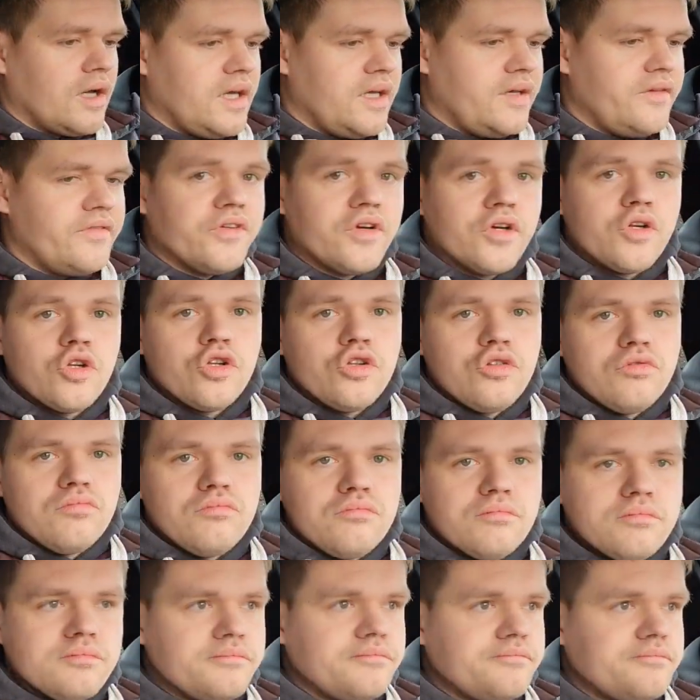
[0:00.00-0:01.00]

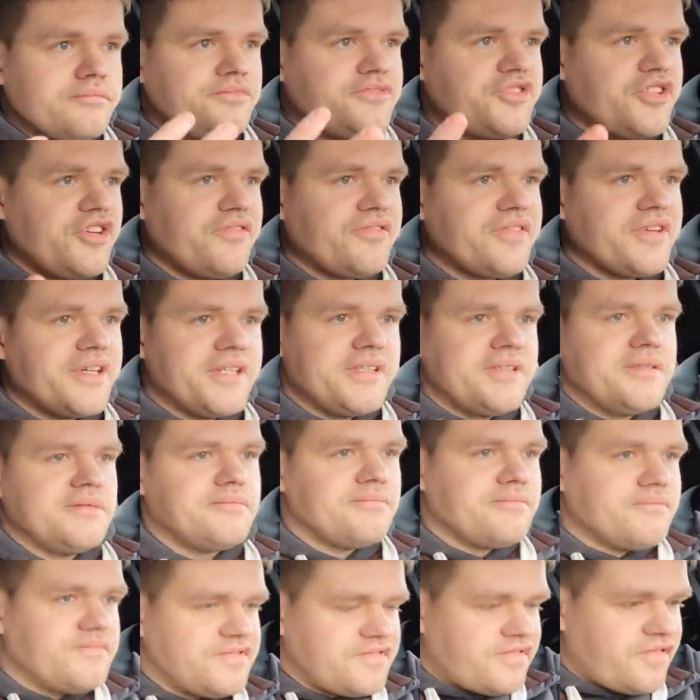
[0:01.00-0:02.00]
even
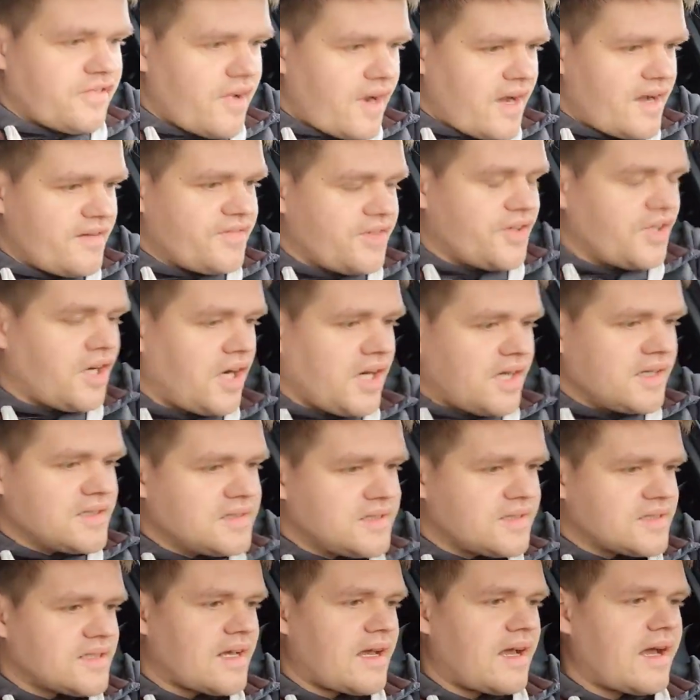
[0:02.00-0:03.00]
driven 5
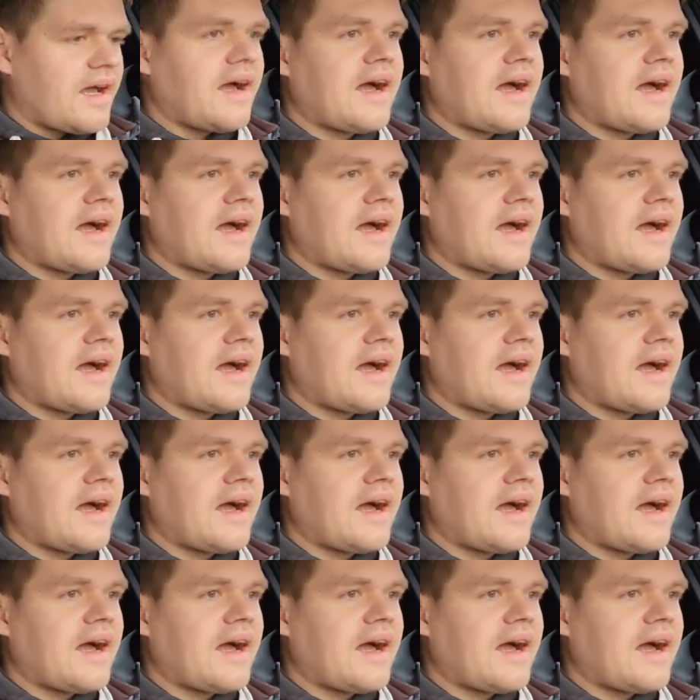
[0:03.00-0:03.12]
yards